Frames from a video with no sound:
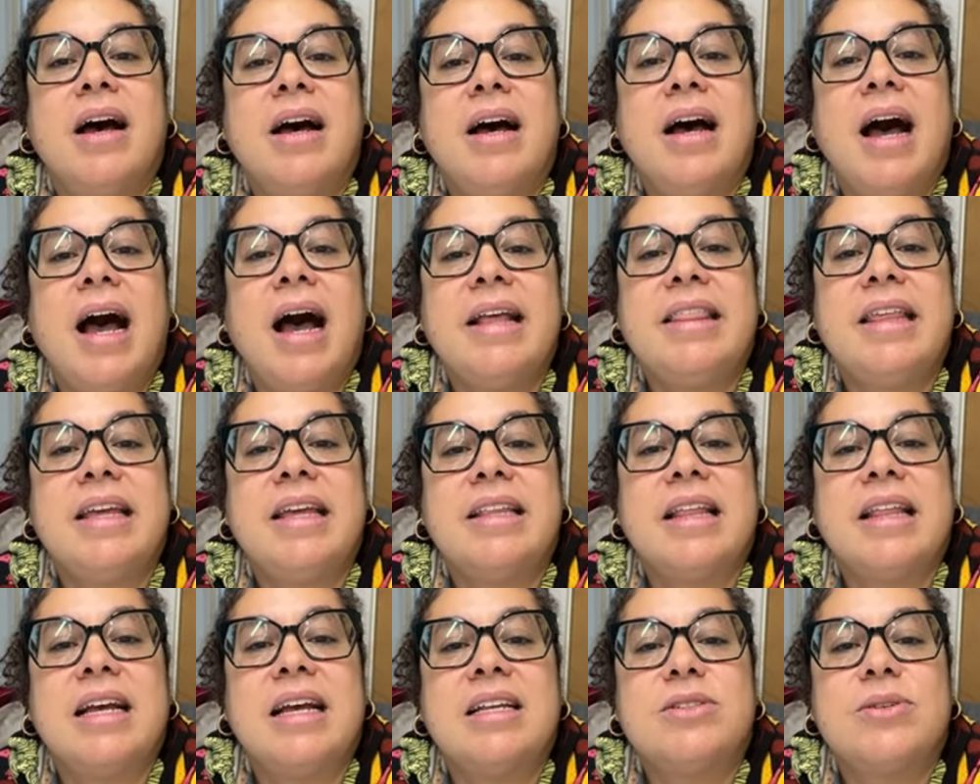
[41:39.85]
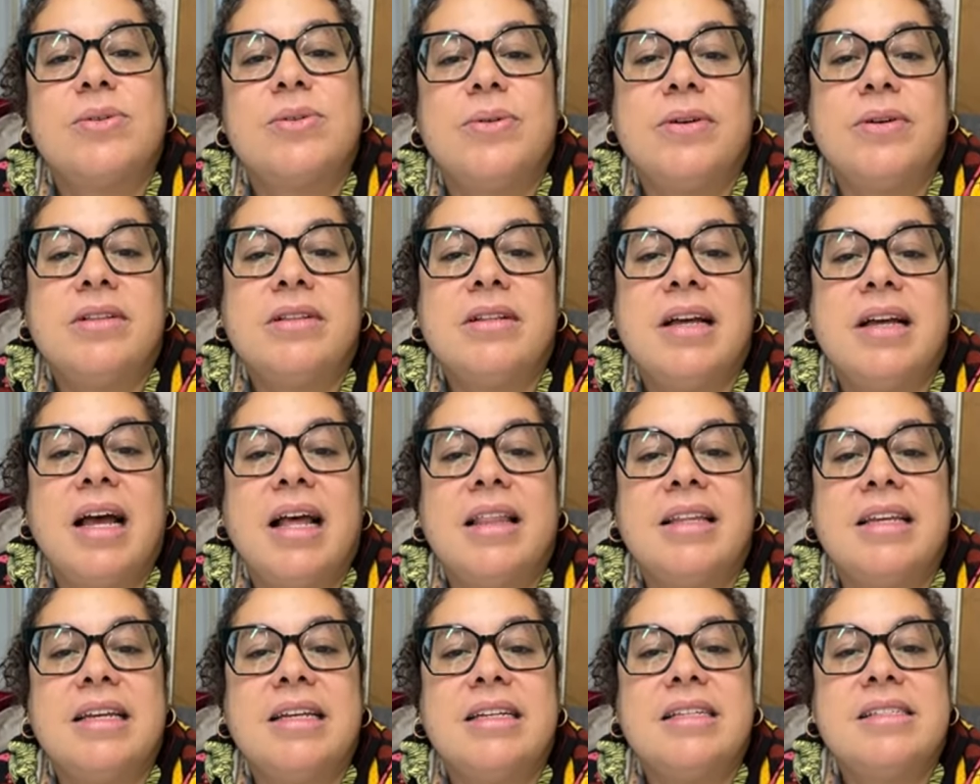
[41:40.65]
I think that's cool,
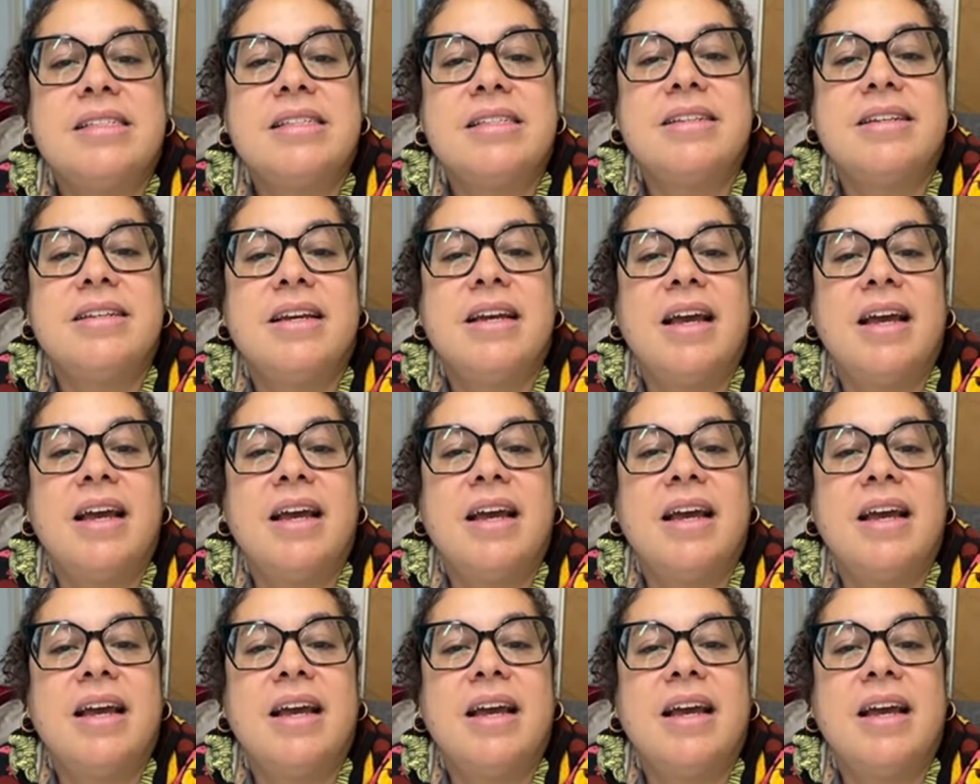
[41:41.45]
at least.